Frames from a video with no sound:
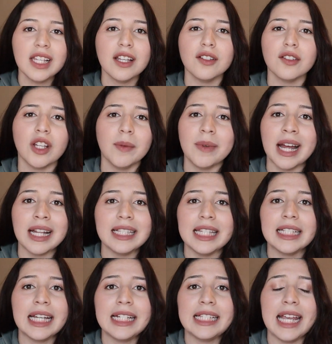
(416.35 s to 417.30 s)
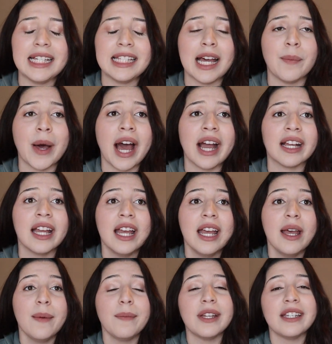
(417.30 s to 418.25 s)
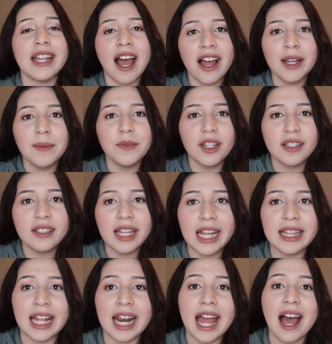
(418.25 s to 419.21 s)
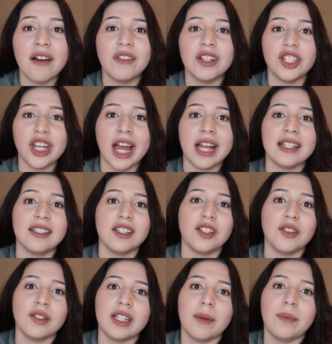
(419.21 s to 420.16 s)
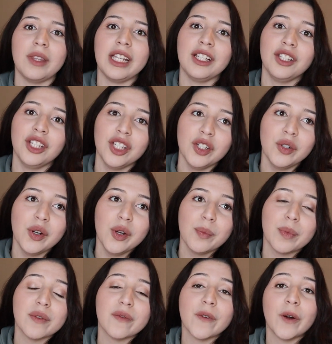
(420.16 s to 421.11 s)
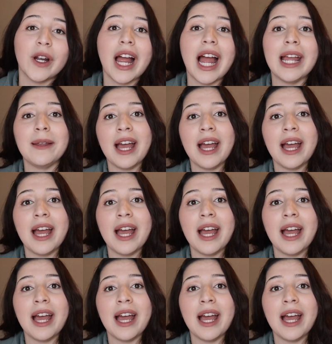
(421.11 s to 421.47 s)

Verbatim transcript: So I'm not saying I take that back, but now I'm just saying that I have a chance to do something new before I